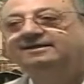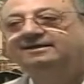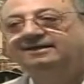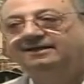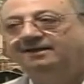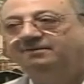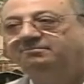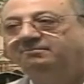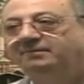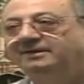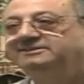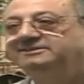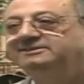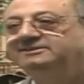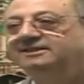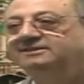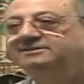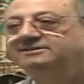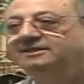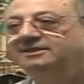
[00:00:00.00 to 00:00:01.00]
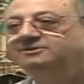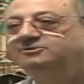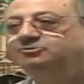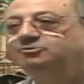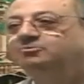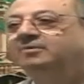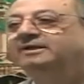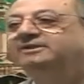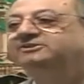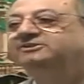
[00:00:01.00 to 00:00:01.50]
Uh, mayyaza
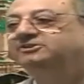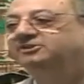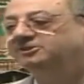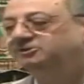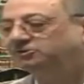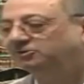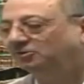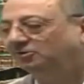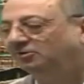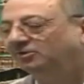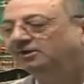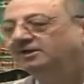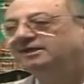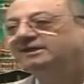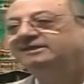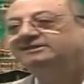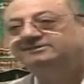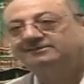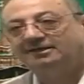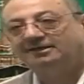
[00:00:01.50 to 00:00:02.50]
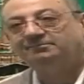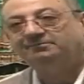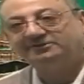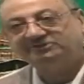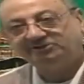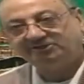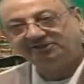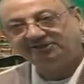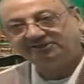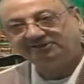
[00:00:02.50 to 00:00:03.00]
yumayyizu
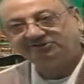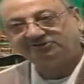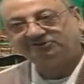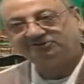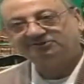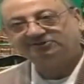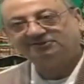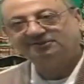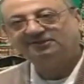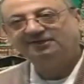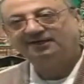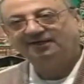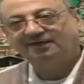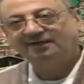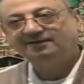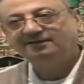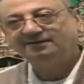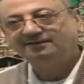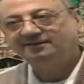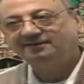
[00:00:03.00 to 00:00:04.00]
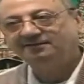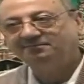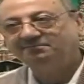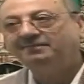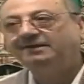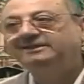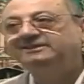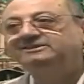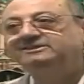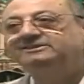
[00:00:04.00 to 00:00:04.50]
tamyiz. Uh,
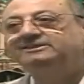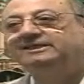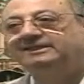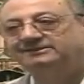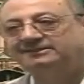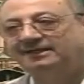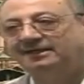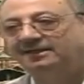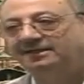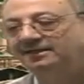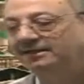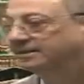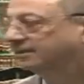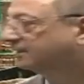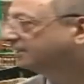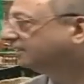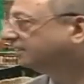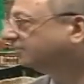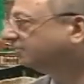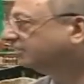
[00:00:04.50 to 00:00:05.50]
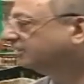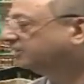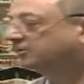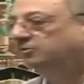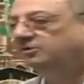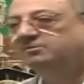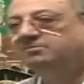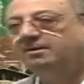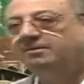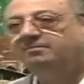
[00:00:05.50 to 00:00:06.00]
mayyaza. Will
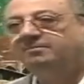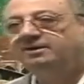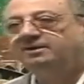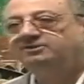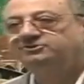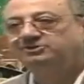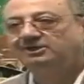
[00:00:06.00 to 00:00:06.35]
you remember?